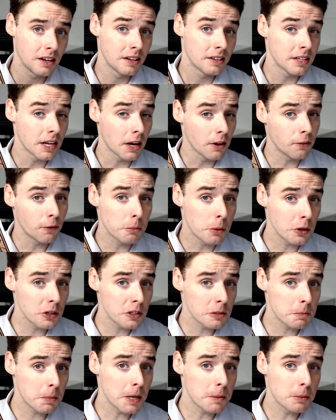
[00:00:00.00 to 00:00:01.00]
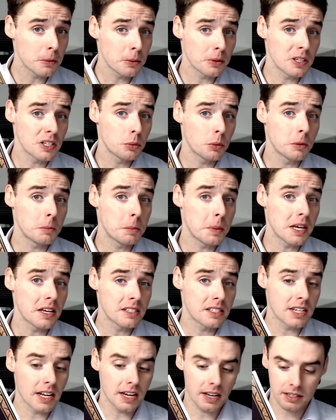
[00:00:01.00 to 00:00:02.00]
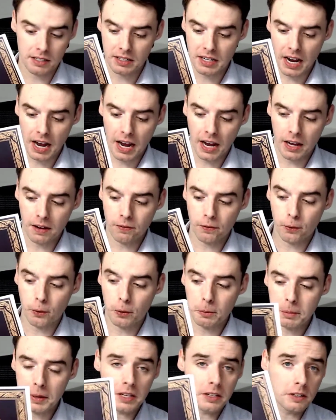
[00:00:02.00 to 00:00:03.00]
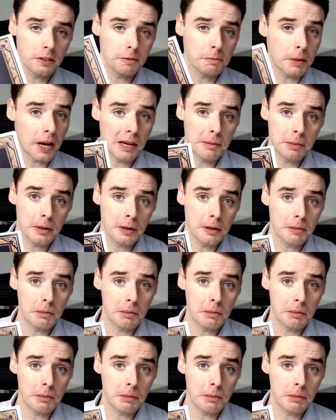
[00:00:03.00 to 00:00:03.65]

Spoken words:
Now, for most people, this would be a standard A4 piece of paper,